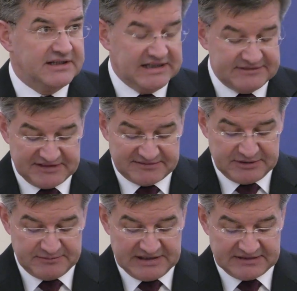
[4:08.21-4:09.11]

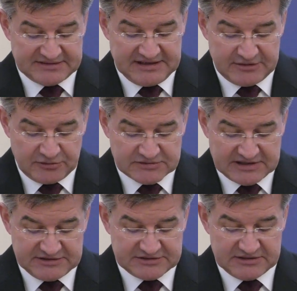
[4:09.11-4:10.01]
investment banks, and
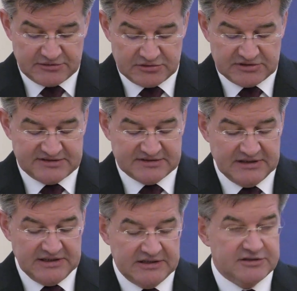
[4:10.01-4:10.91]
non-traditional donors
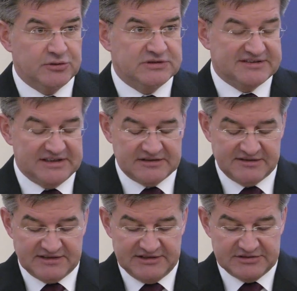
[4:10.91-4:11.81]
took the central
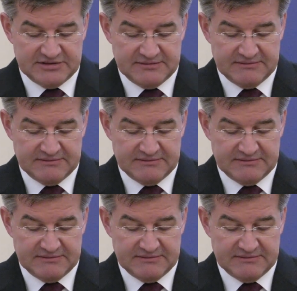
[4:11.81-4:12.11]
stage.